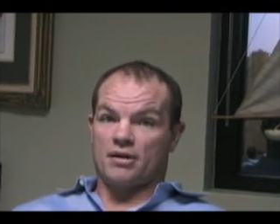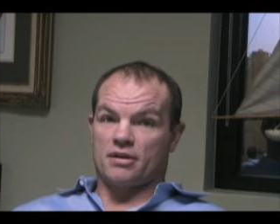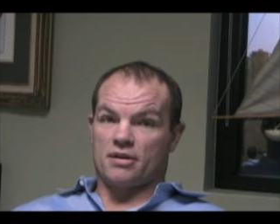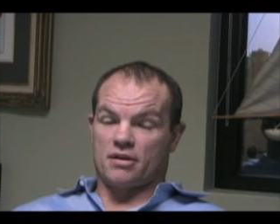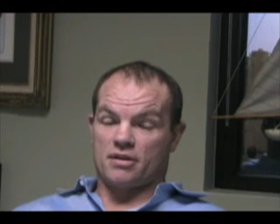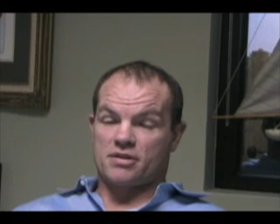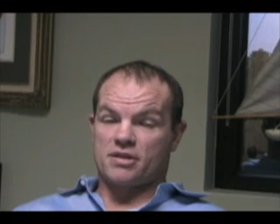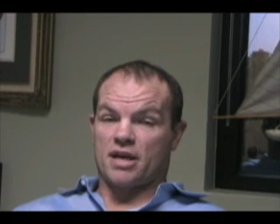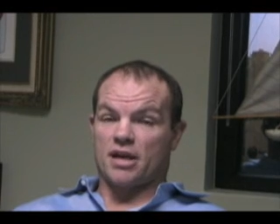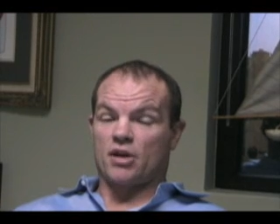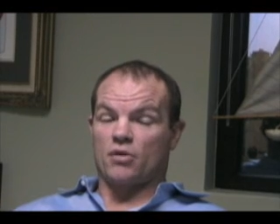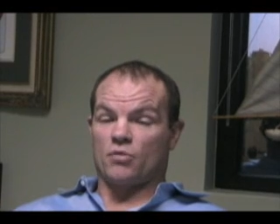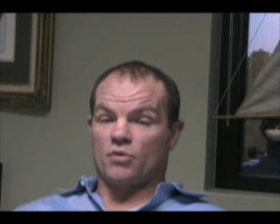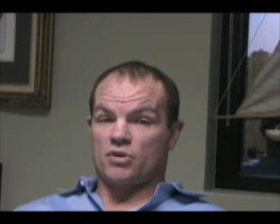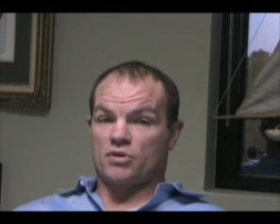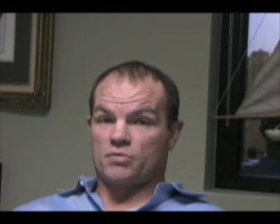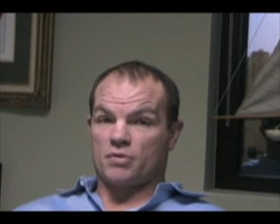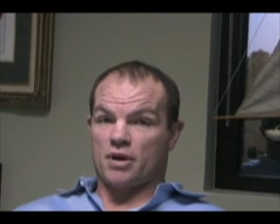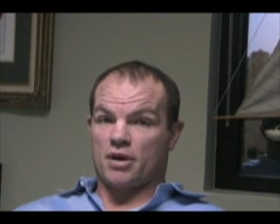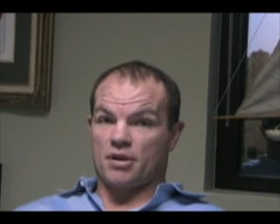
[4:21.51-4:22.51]
And the second
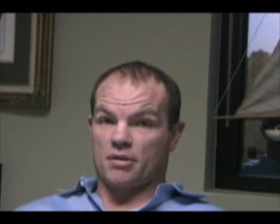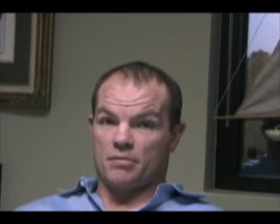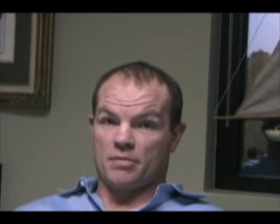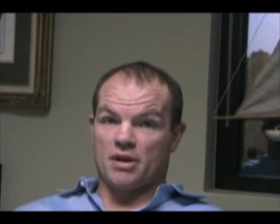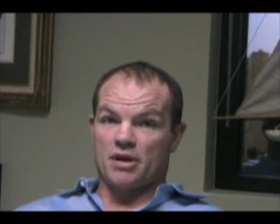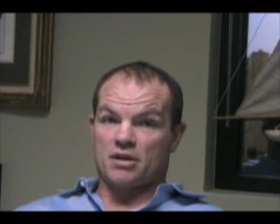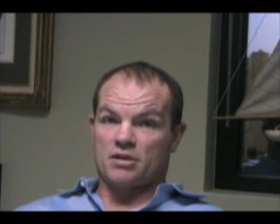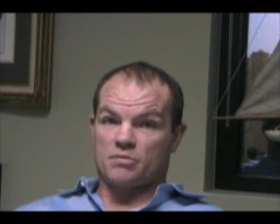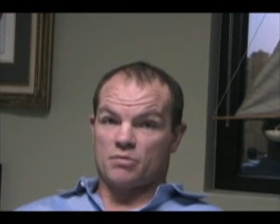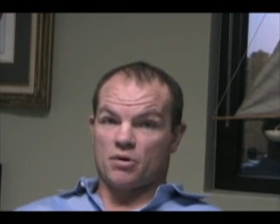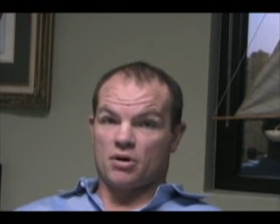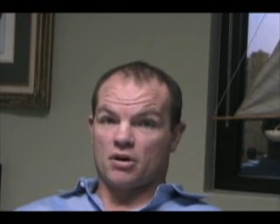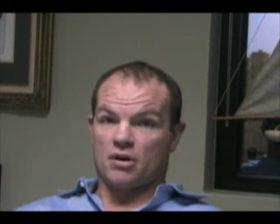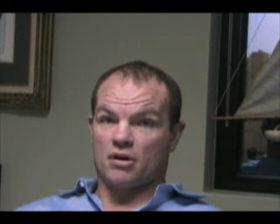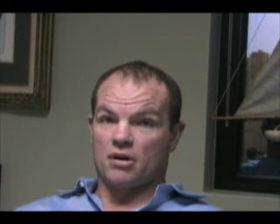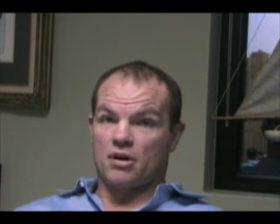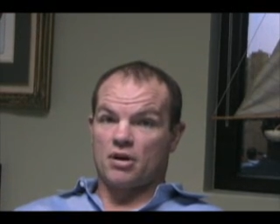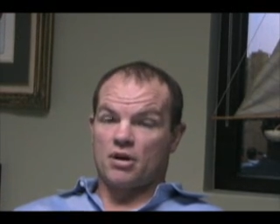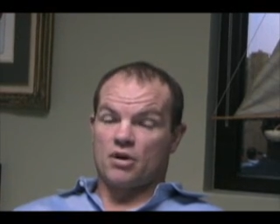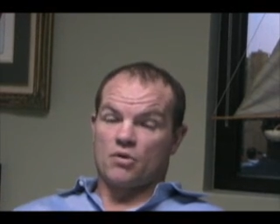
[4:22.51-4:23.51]
one is probably the biggest
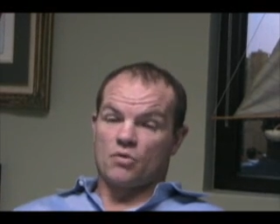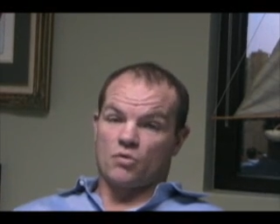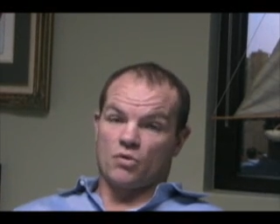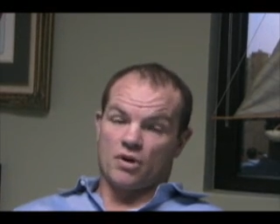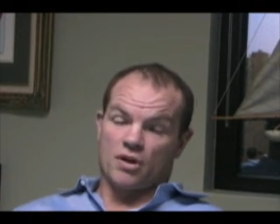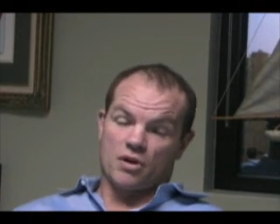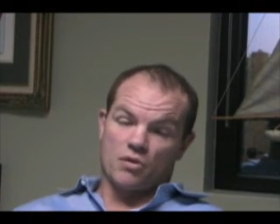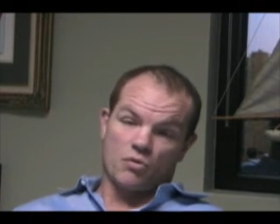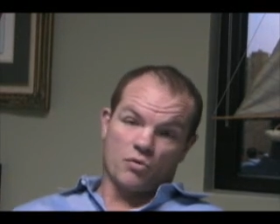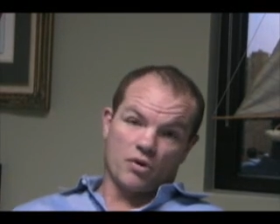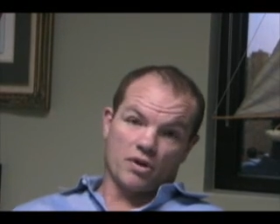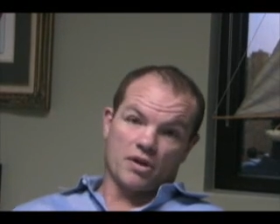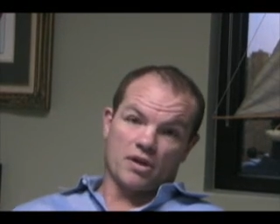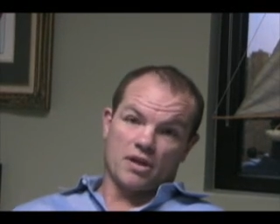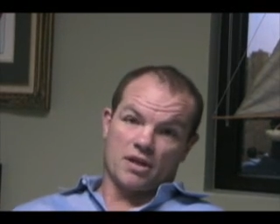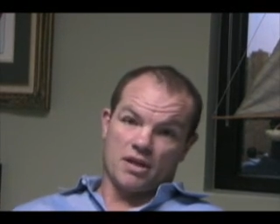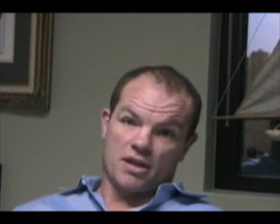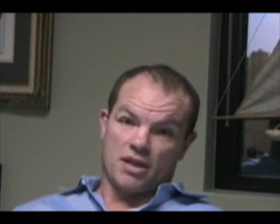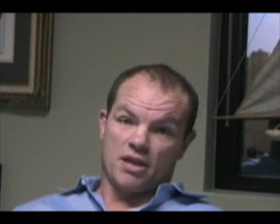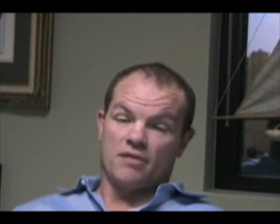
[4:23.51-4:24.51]
part: what are they
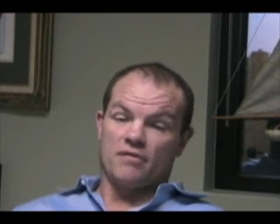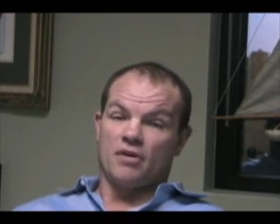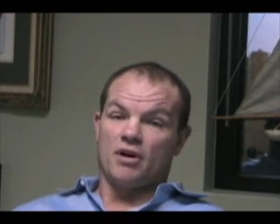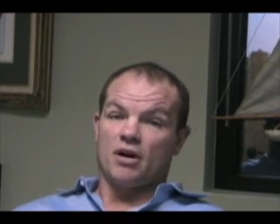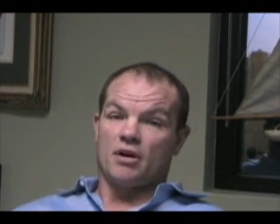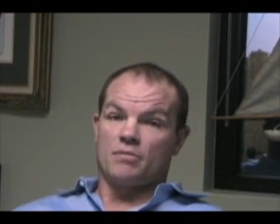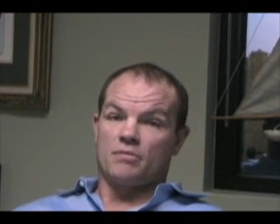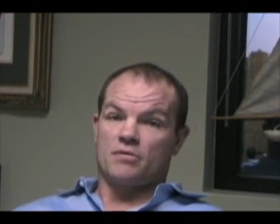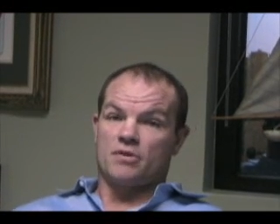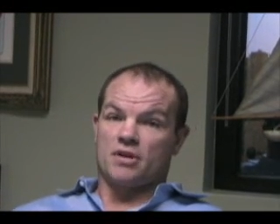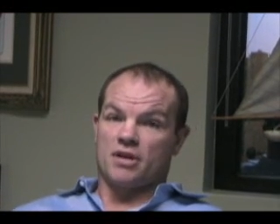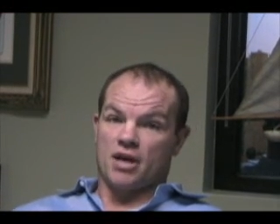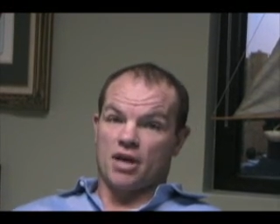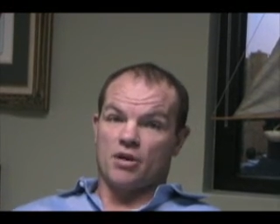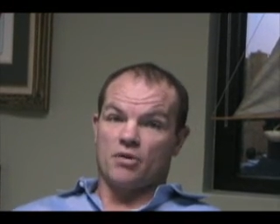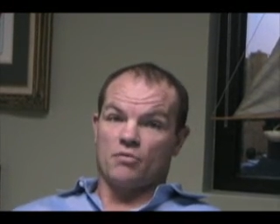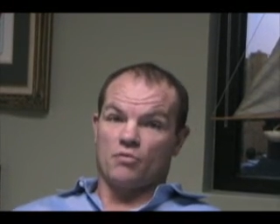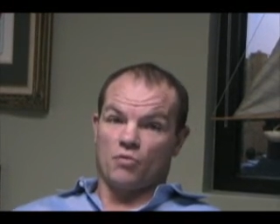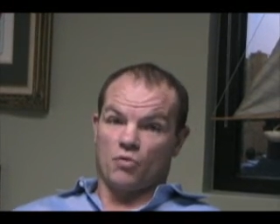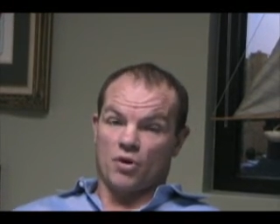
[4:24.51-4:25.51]
willing to give up to
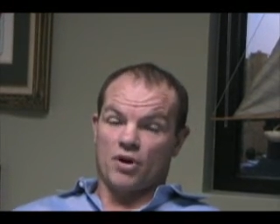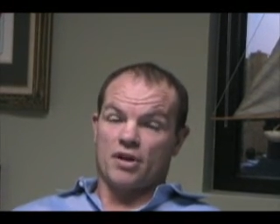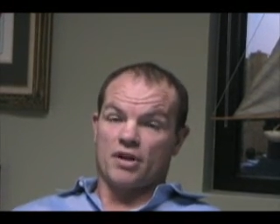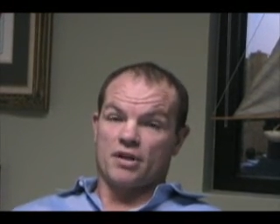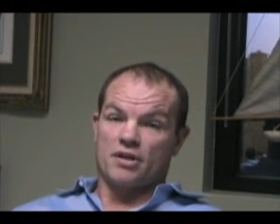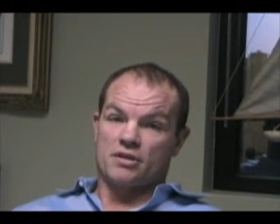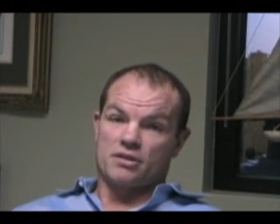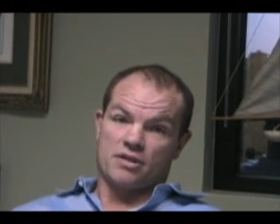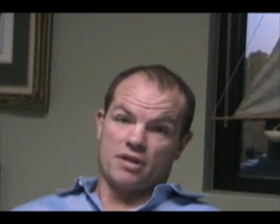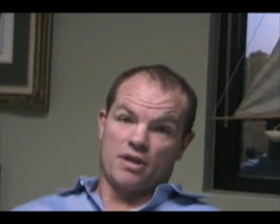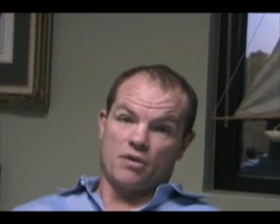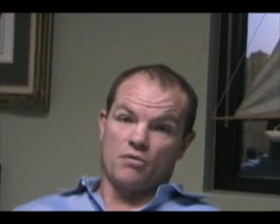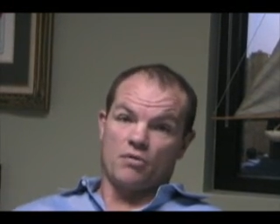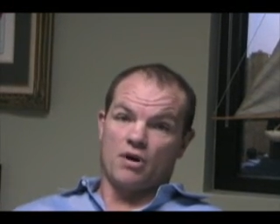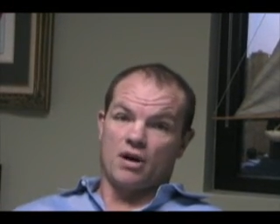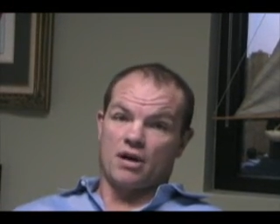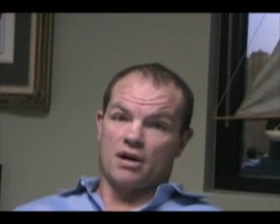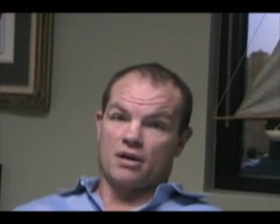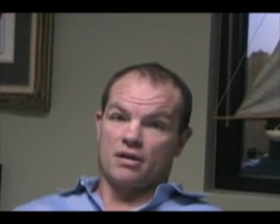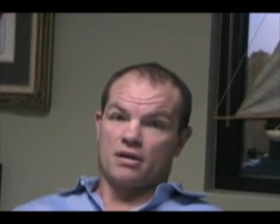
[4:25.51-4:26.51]
get what it is they
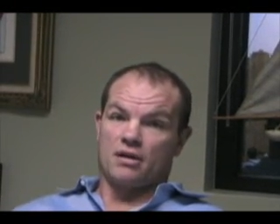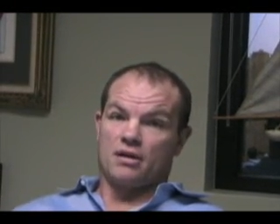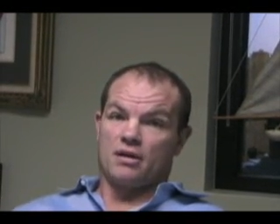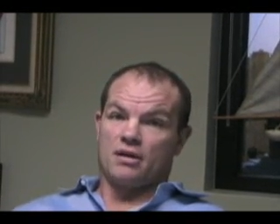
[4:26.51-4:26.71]
want?